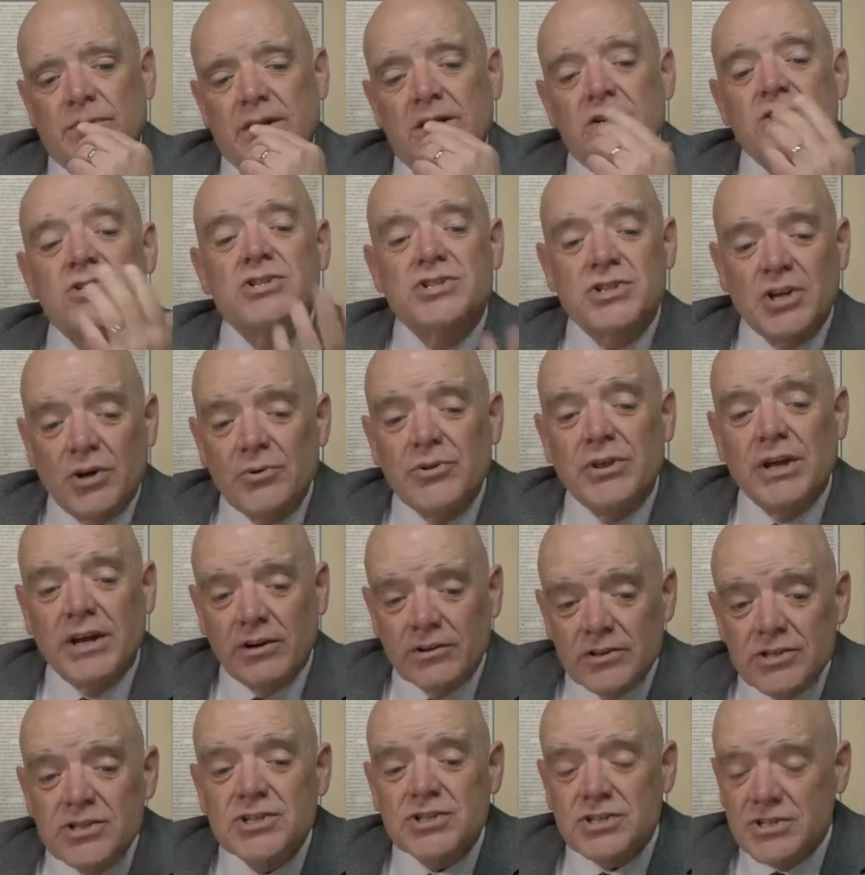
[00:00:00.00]
So
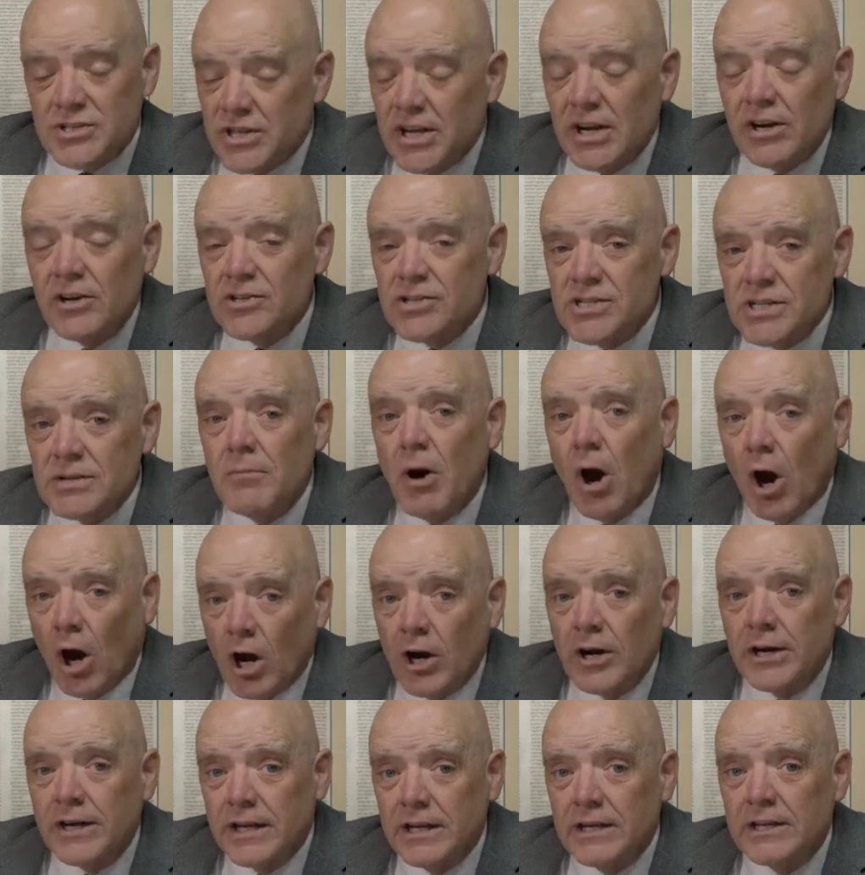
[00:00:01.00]
there's there's some
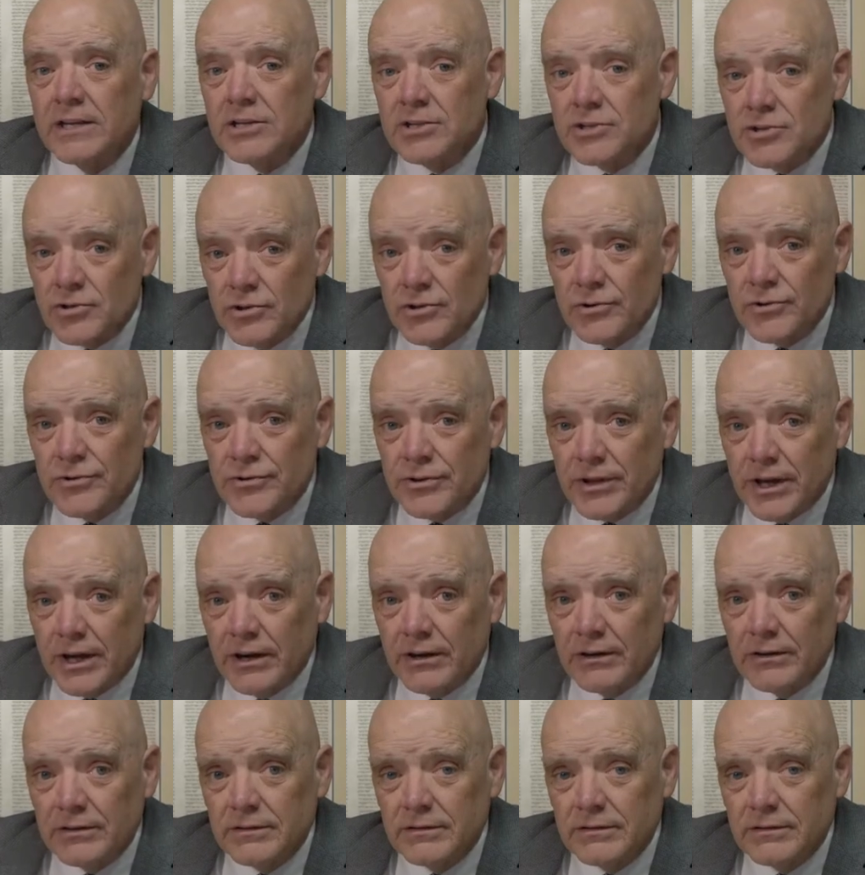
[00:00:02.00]
hard hitting truth there.